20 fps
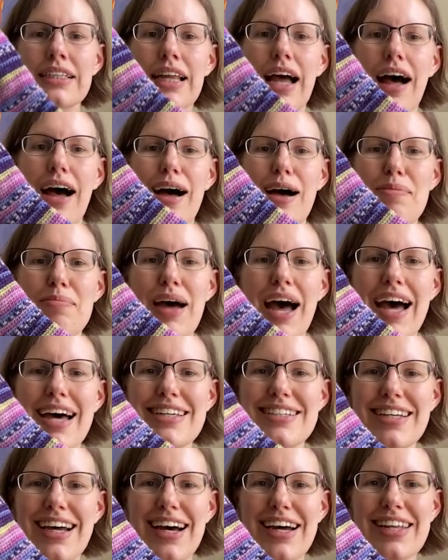Has
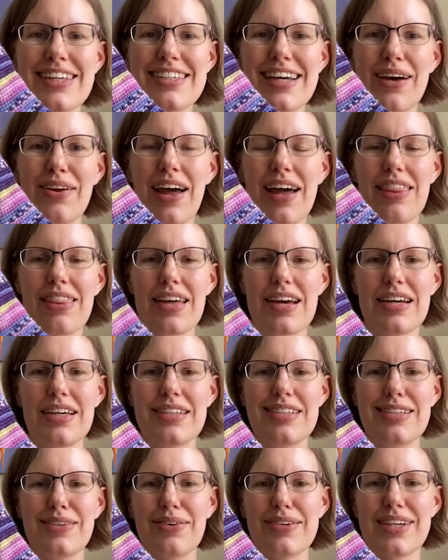turned out like this,
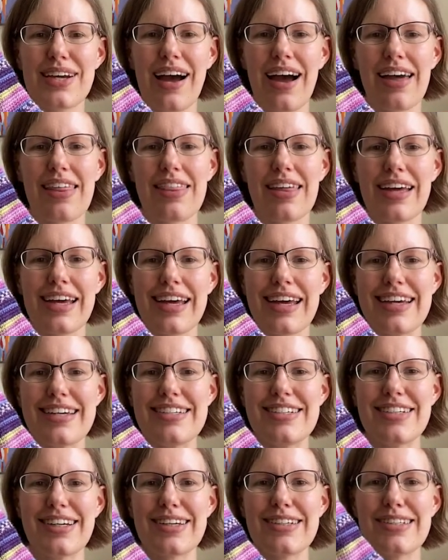which I think is
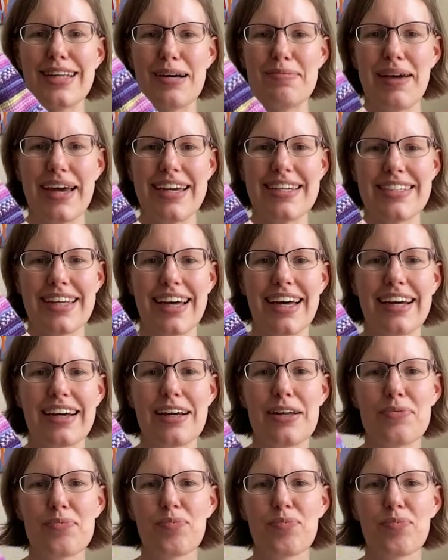just amazing.